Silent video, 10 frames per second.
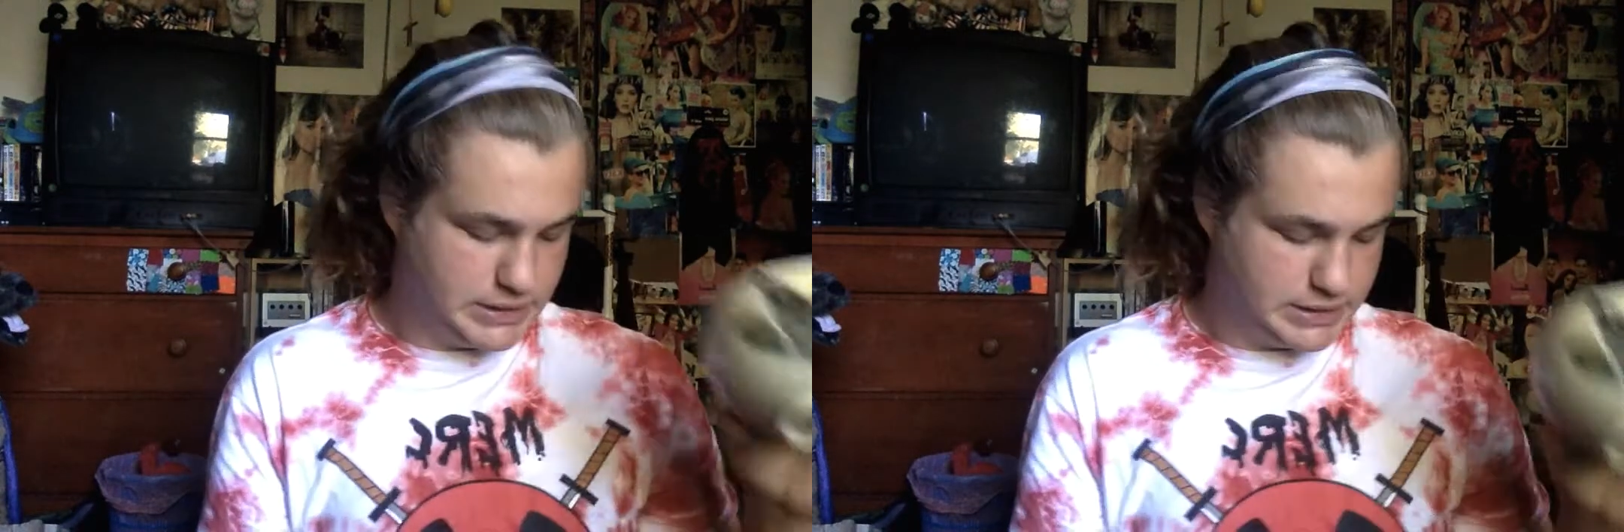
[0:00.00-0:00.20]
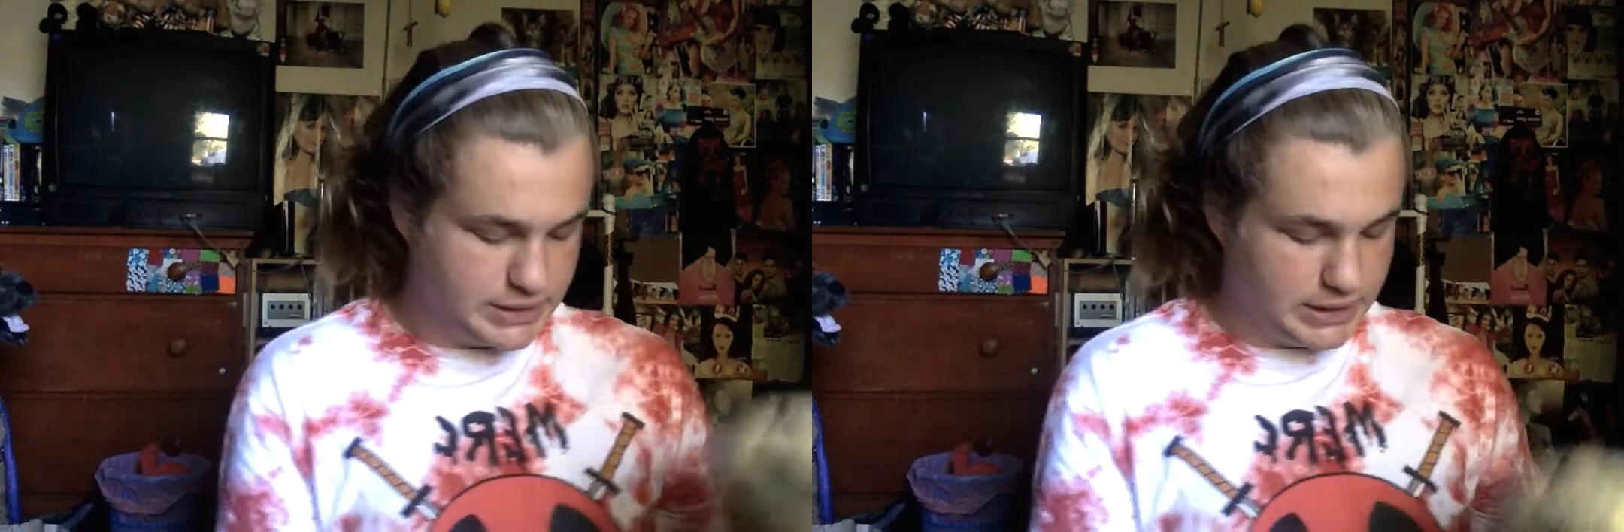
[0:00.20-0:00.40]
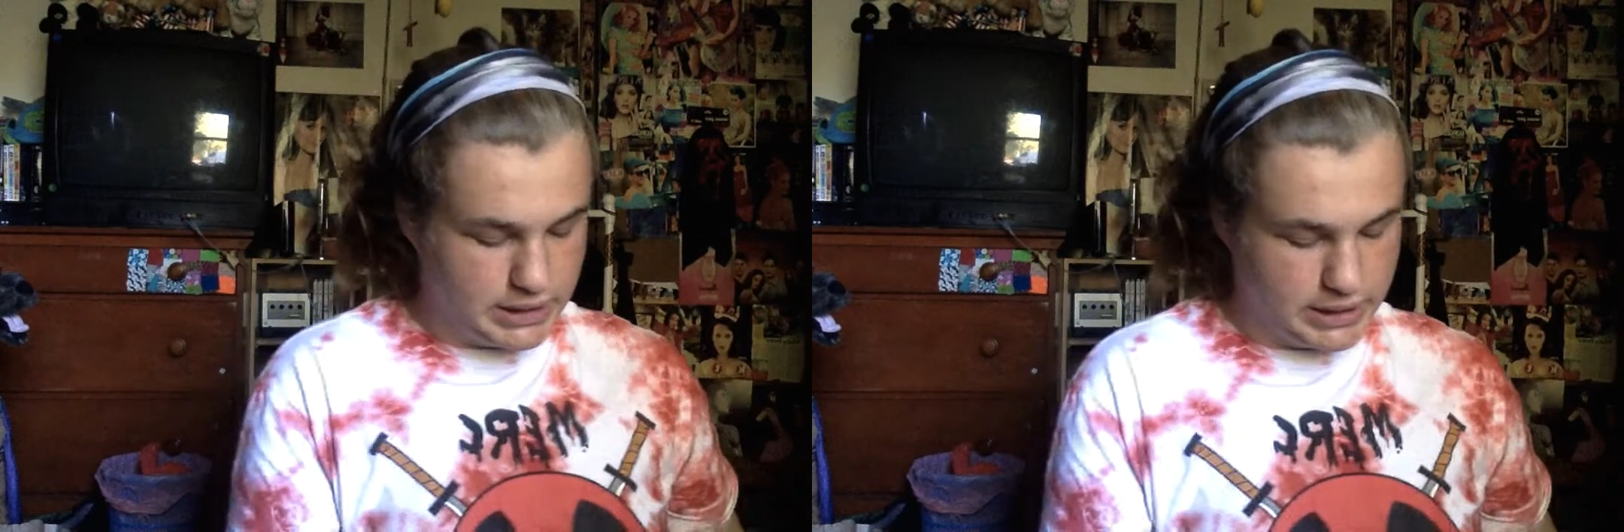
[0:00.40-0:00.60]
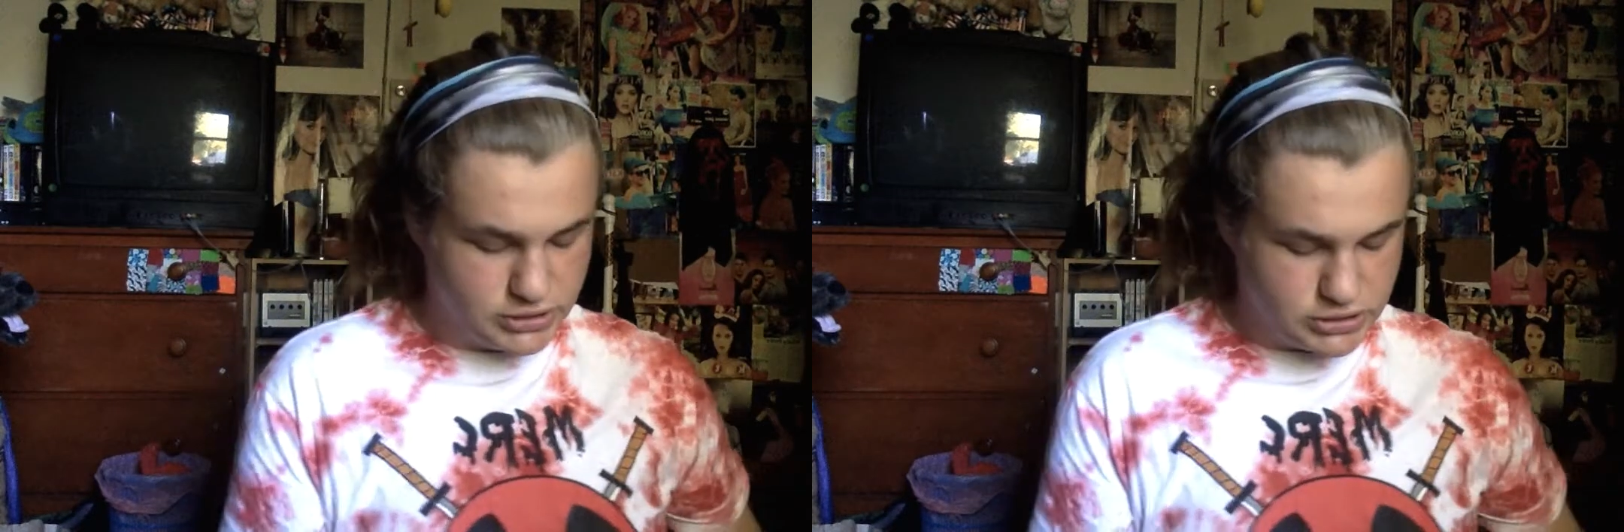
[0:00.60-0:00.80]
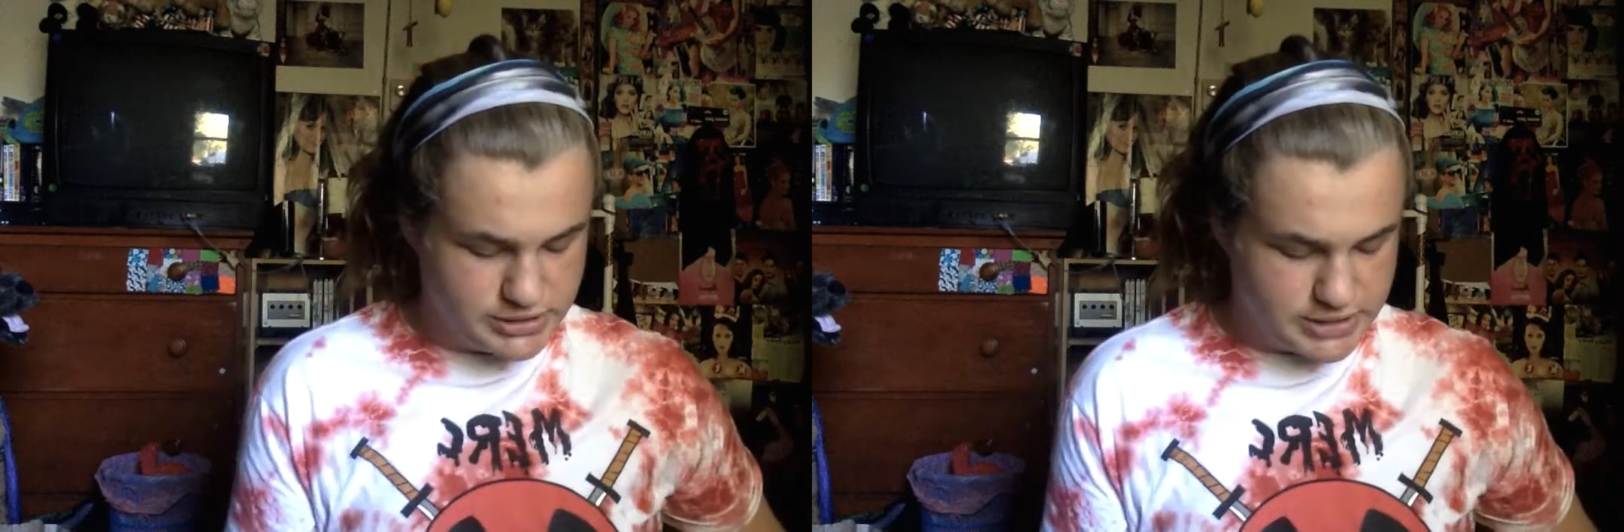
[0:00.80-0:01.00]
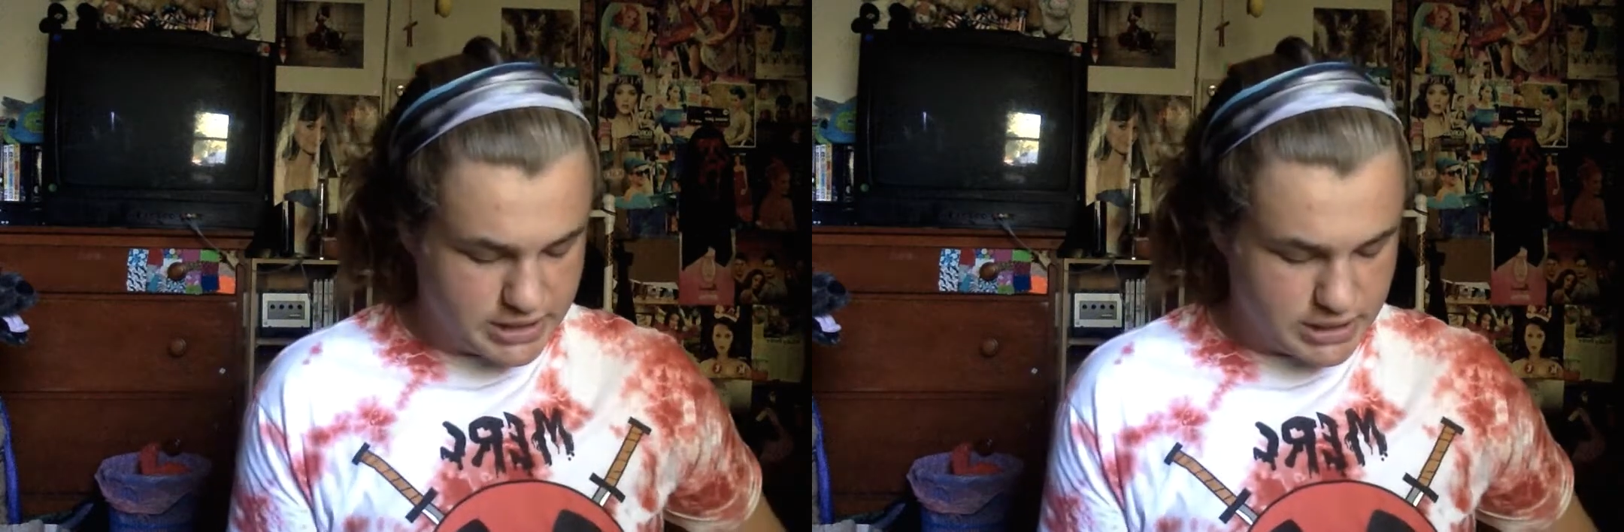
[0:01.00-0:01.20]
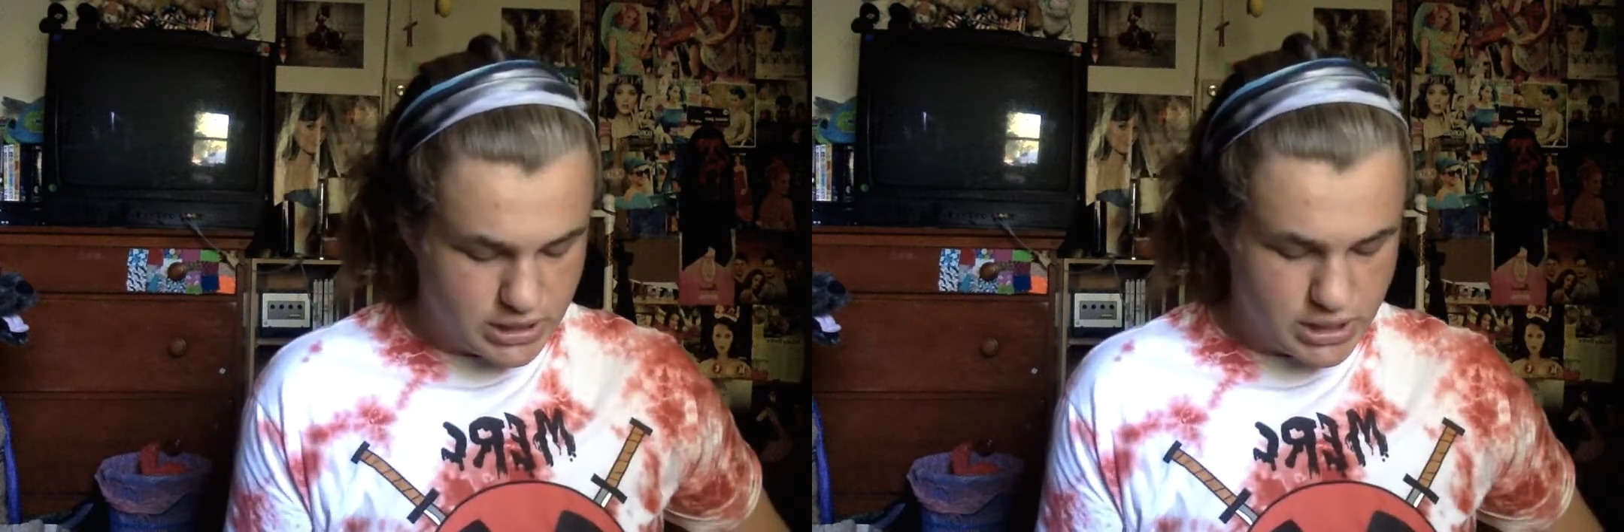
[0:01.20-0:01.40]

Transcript: and it's like collector's thing.